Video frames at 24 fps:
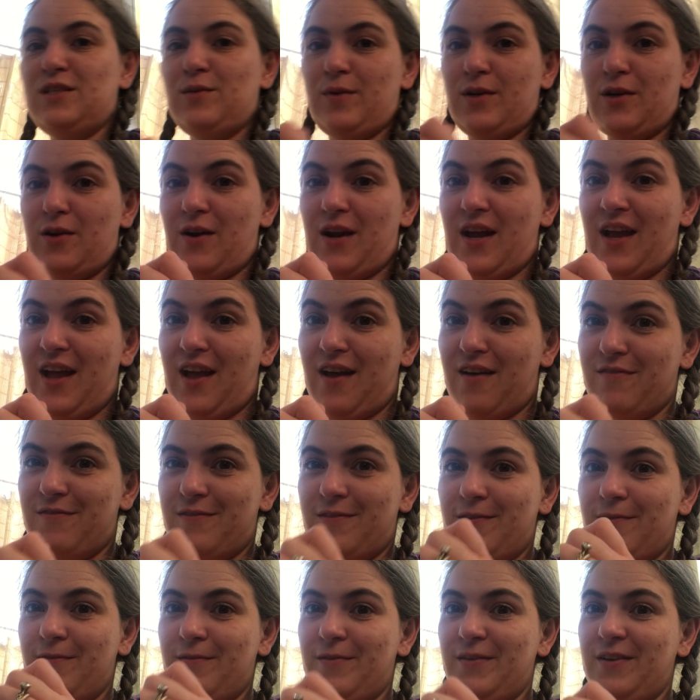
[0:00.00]
sweater I have
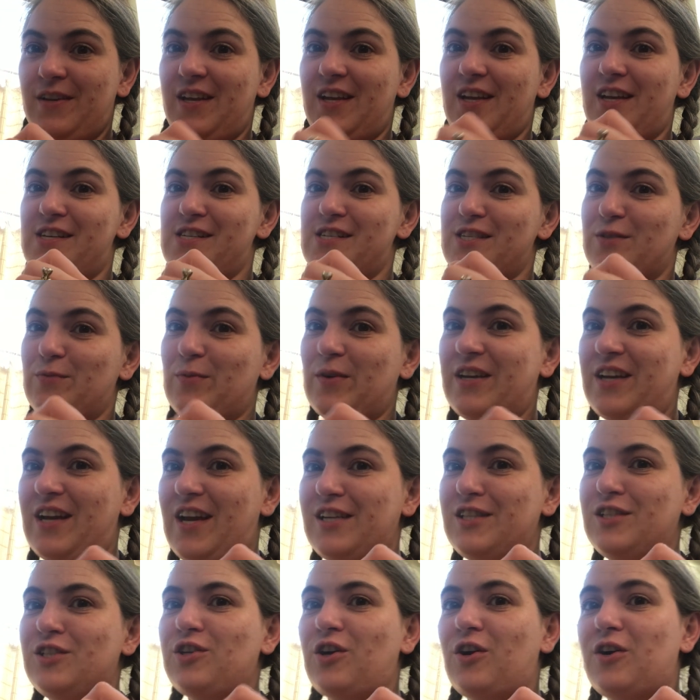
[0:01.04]
is one I
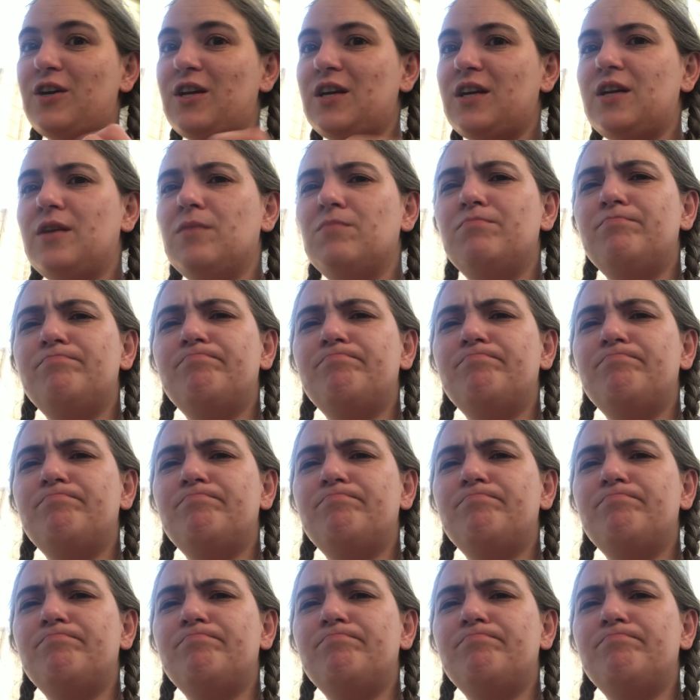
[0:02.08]
started